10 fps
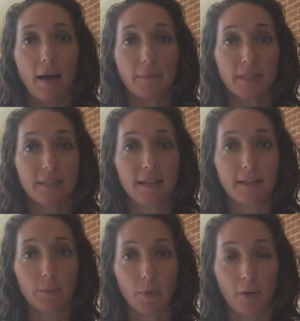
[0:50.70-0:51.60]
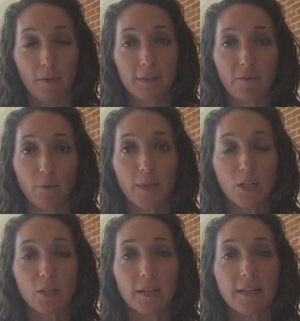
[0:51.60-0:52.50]
decided to put all this
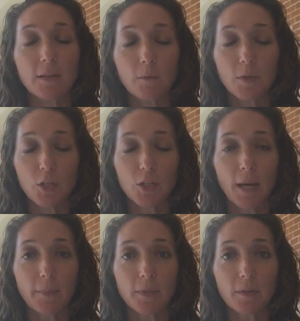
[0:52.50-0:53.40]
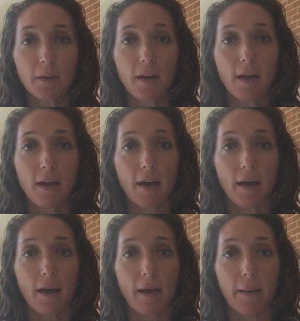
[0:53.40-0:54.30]
information into one chapter.
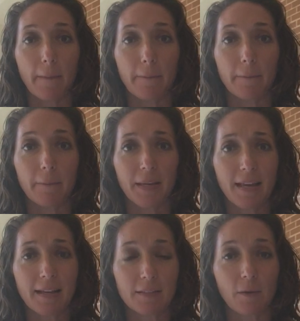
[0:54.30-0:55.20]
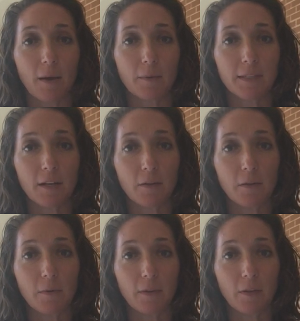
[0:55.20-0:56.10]
But yeah, so I will tell
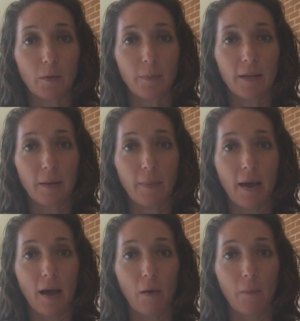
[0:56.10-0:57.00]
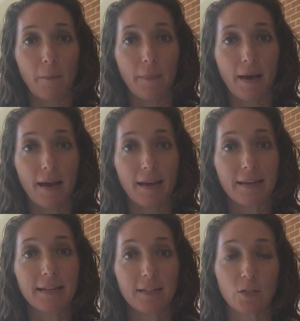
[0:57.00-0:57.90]
you a little bit about my
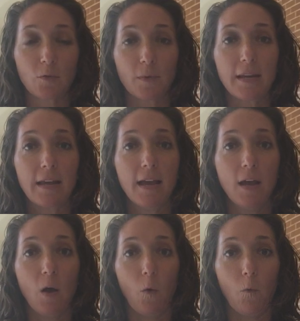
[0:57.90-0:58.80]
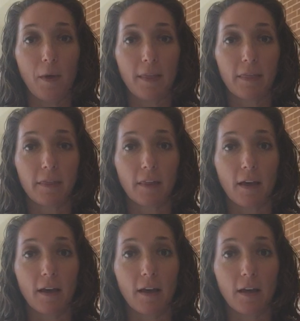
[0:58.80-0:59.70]
history with
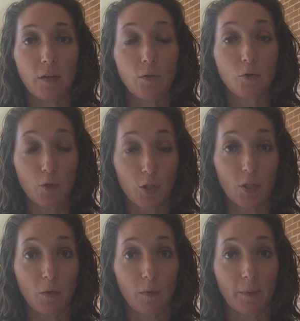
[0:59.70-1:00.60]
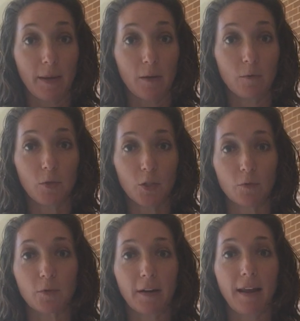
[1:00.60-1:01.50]
nutrition with my own
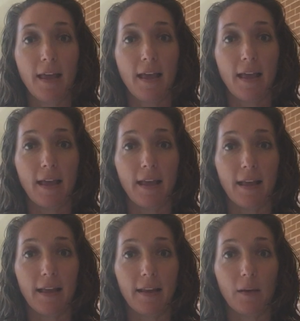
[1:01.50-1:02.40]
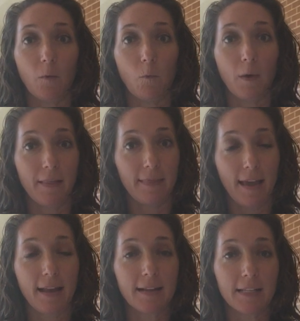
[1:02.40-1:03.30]
children and what
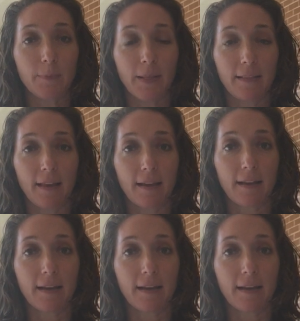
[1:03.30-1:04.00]
that has been like.